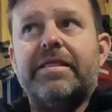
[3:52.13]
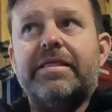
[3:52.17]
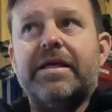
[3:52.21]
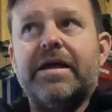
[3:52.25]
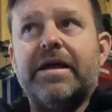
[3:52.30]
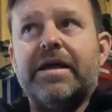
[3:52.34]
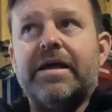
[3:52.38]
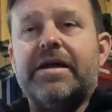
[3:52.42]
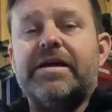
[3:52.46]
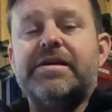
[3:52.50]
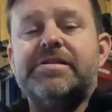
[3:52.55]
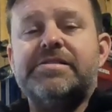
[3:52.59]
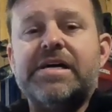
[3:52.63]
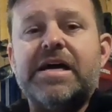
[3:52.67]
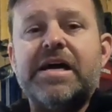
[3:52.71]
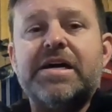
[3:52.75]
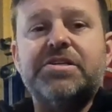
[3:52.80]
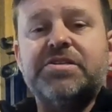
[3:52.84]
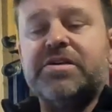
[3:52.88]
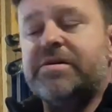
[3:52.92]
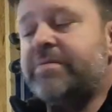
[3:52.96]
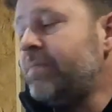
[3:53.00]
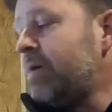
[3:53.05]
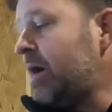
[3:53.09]
think he's
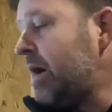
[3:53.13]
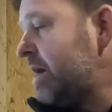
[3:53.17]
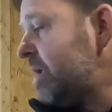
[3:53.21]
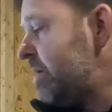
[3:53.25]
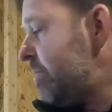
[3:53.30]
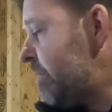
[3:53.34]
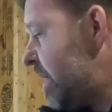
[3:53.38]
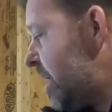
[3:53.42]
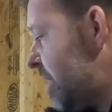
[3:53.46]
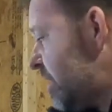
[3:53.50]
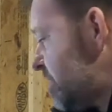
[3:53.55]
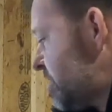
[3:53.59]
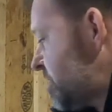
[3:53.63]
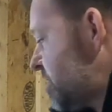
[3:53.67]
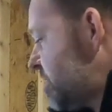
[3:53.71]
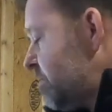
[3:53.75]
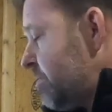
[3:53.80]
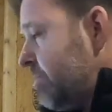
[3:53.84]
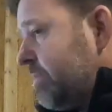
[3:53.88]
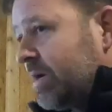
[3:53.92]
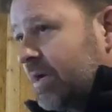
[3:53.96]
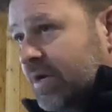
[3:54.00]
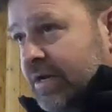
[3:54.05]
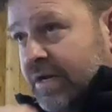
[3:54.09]
actually Mighty
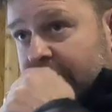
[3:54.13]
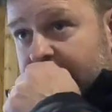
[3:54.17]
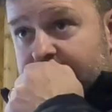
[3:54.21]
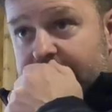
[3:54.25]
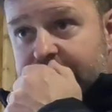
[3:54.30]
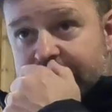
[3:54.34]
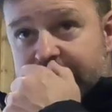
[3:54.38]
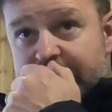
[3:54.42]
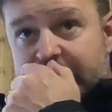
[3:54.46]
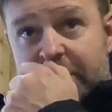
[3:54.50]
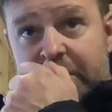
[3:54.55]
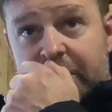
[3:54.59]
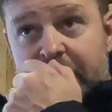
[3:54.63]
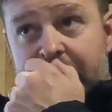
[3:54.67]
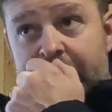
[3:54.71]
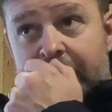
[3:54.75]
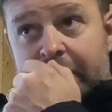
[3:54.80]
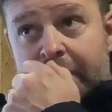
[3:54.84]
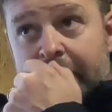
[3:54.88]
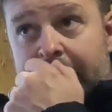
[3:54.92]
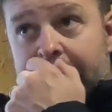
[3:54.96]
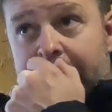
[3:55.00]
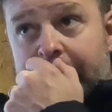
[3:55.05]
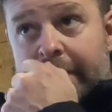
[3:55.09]
Mouse because
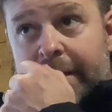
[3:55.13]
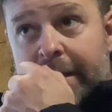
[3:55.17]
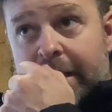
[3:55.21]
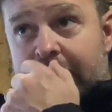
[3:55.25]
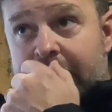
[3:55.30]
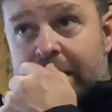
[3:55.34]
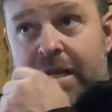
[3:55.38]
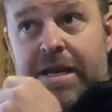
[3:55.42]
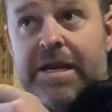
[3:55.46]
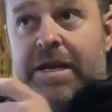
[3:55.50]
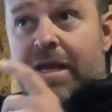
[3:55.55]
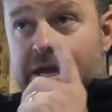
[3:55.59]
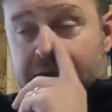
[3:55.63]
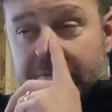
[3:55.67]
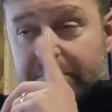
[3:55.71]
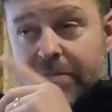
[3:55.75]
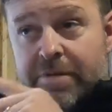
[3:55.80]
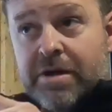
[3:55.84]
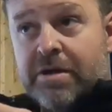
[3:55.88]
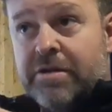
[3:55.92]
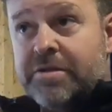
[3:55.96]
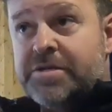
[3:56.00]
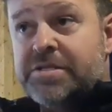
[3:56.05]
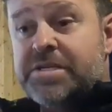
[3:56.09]
he did kick
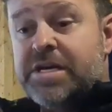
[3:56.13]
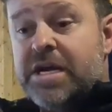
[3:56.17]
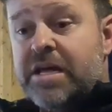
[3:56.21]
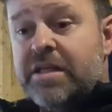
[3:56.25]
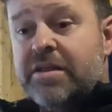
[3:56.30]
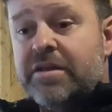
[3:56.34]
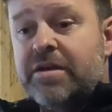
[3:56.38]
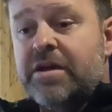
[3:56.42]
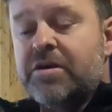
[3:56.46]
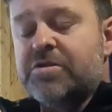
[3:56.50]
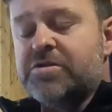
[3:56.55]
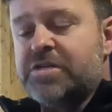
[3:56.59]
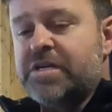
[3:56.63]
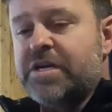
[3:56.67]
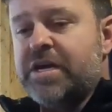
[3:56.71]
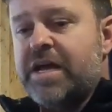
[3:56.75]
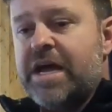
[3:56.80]
me on the side of the nose.